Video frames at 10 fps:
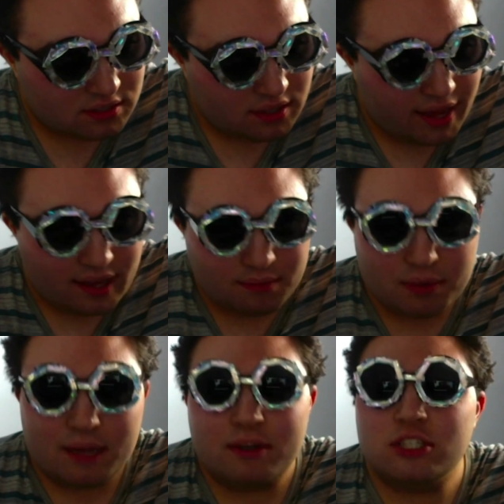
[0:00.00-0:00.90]
like
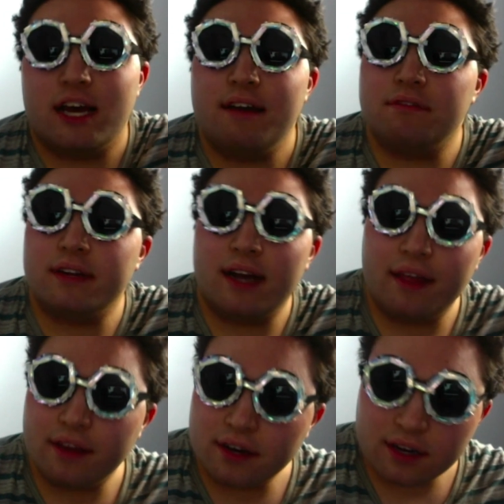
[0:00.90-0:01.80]
pretty much every
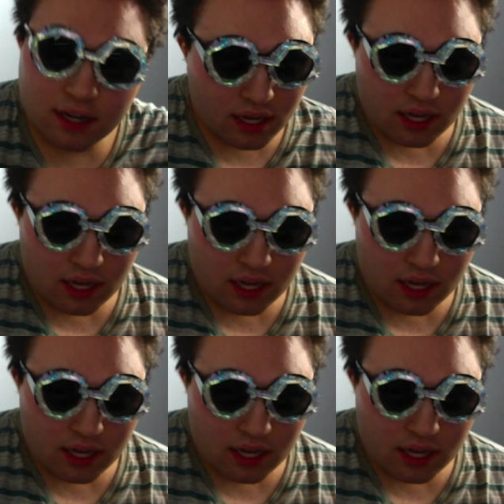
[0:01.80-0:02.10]
other